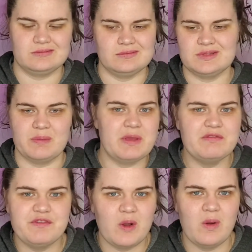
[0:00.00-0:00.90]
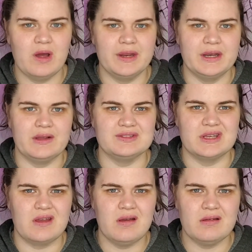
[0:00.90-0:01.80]
some info on it, and I was
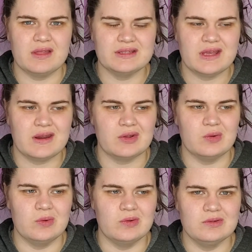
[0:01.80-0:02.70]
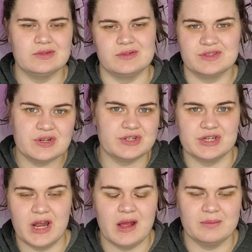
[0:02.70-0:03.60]
like, oh, that's kind of cool. So I searched
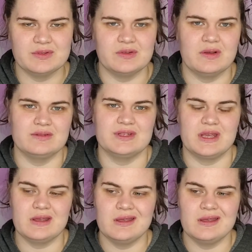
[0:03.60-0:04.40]
it up. So I was like,